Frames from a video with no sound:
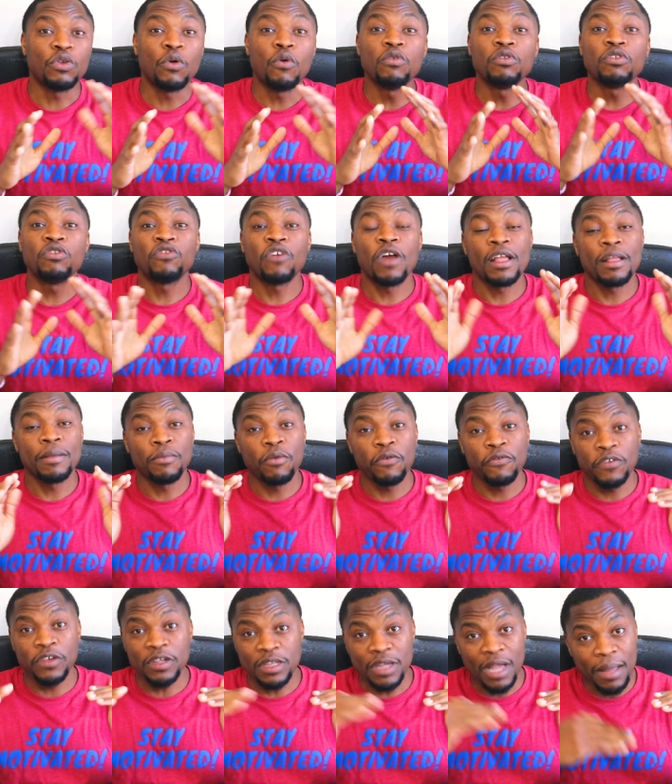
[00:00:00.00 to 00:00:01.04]
don't try to
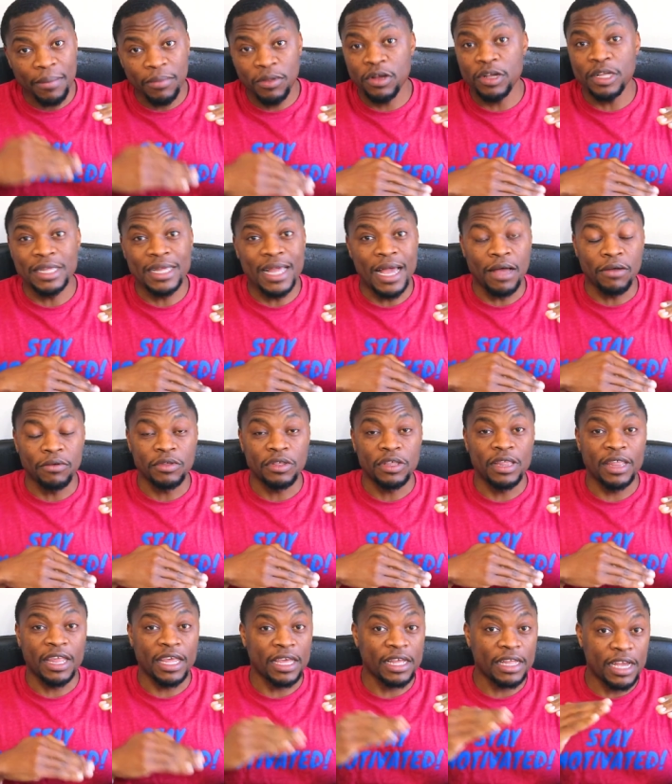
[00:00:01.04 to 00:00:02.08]
move your stop loss down
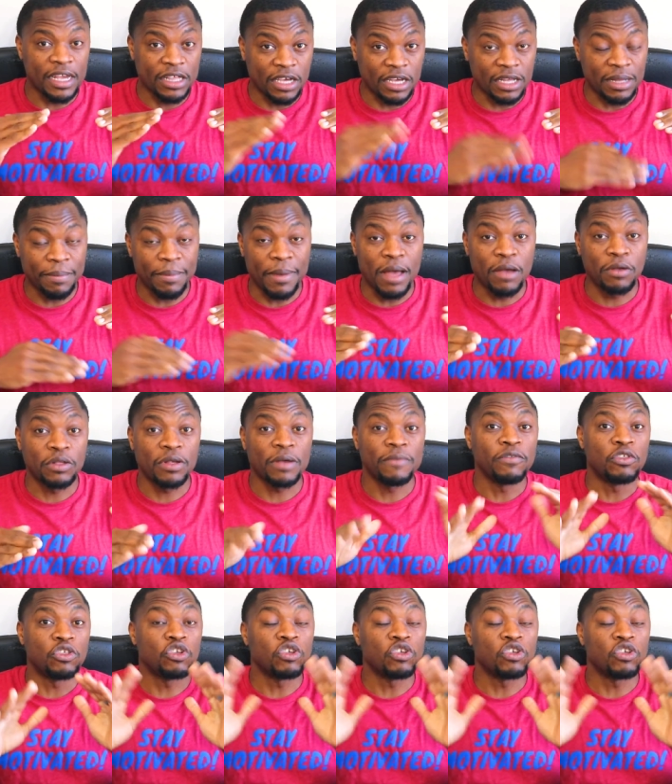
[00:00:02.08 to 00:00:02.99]
thinking that it's going to bounce up.